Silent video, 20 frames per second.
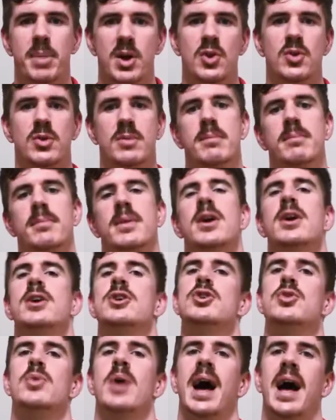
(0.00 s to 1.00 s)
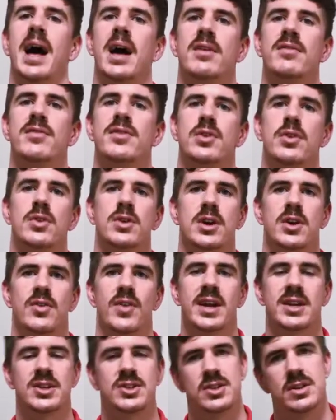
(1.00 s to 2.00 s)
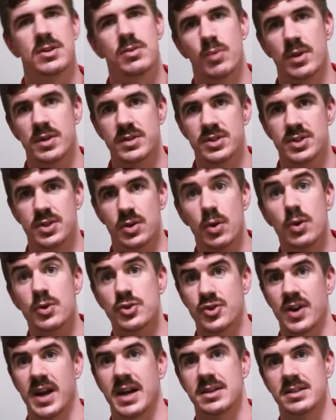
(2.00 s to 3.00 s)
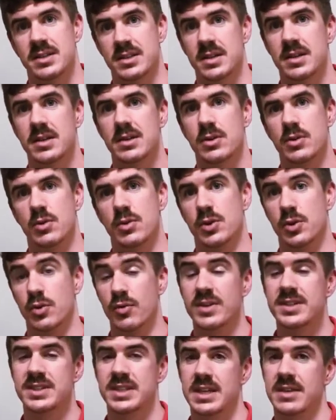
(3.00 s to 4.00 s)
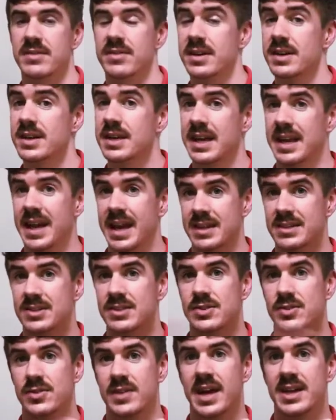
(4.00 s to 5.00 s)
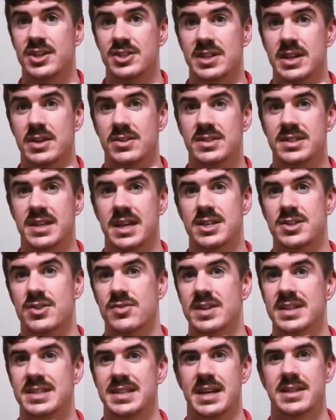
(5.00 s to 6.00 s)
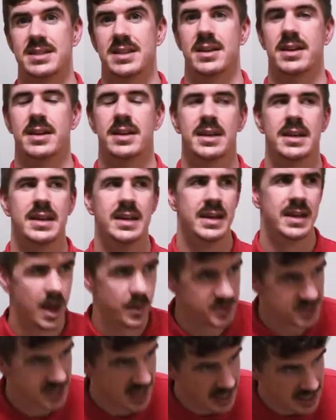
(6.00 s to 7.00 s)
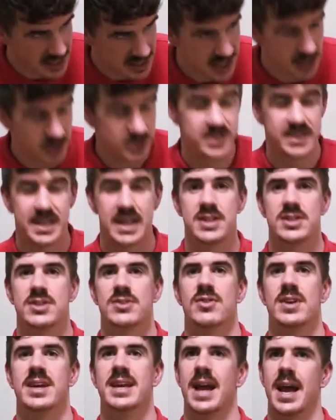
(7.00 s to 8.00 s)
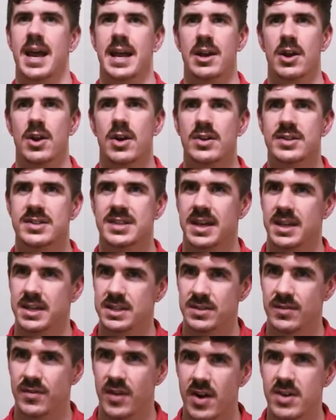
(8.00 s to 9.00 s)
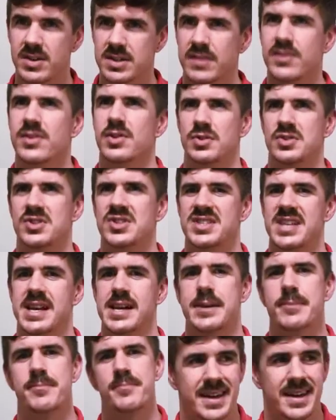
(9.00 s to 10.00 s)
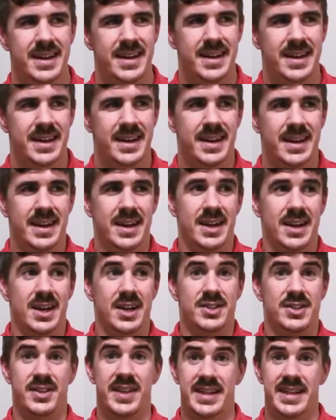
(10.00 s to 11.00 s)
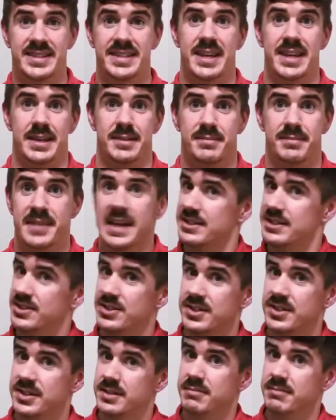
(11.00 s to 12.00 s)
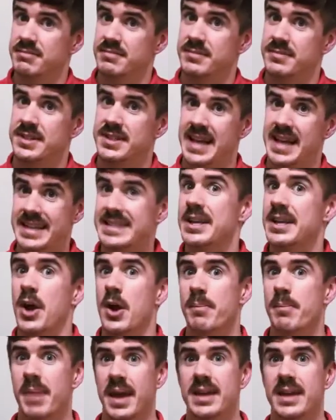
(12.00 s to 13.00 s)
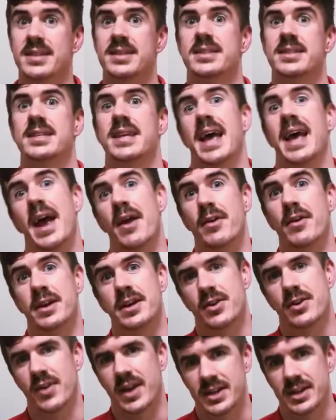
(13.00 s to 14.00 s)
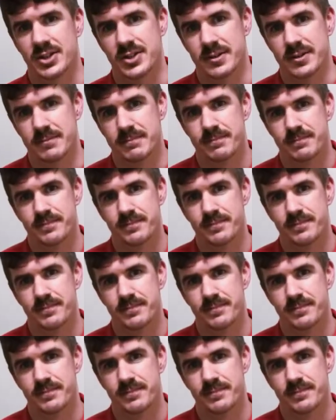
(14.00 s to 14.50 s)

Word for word: boom, you have your correction once your tractor or your receiver connects to that geostationary satellite. I'm saying geostationary a lot and it's very difficult to say. So that's it, that's satellite-based error correction.